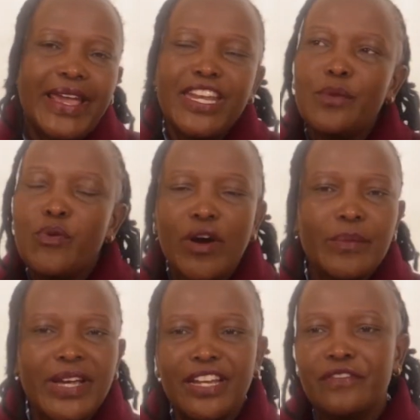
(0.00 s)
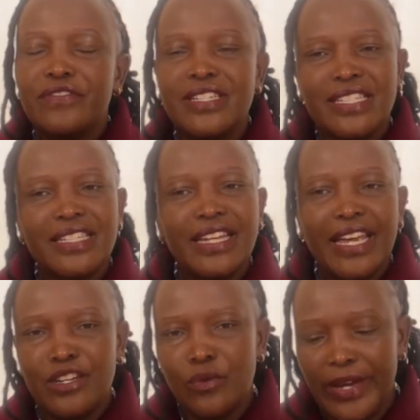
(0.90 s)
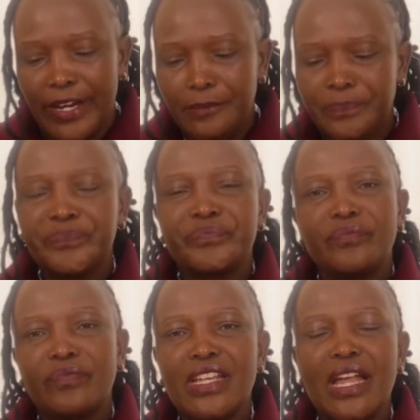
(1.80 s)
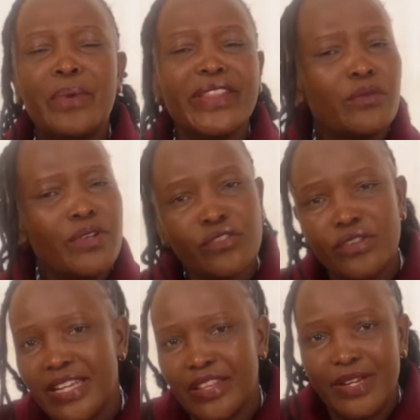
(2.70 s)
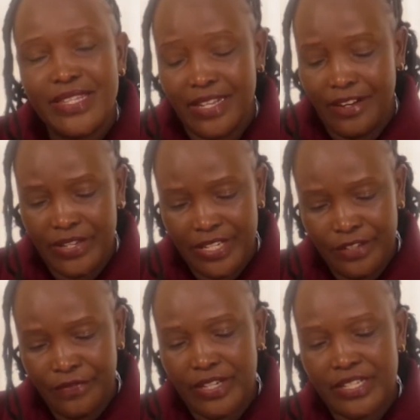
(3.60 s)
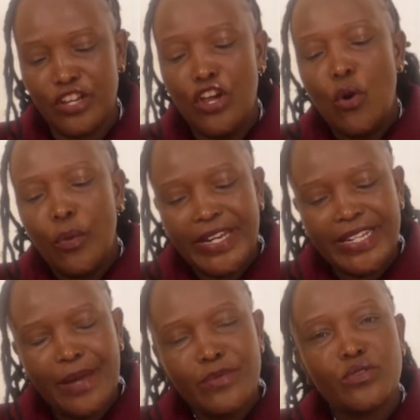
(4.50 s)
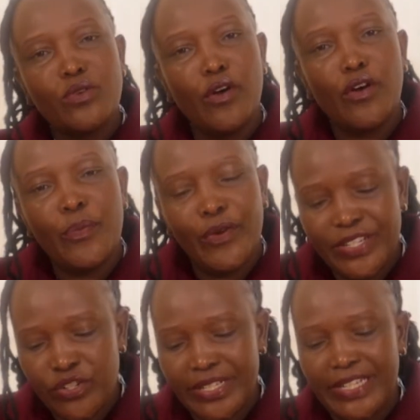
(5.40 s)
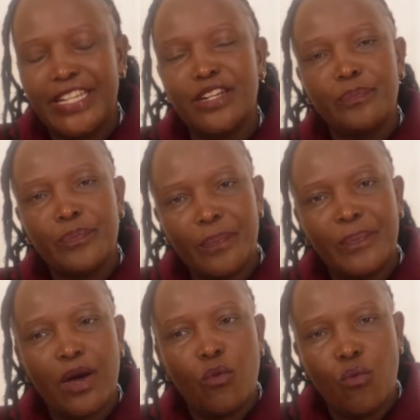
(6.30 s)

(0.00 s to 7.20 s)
any poem can fit in anywhere, but the questions are the ones that are very different. When it comes to oral poetry in paper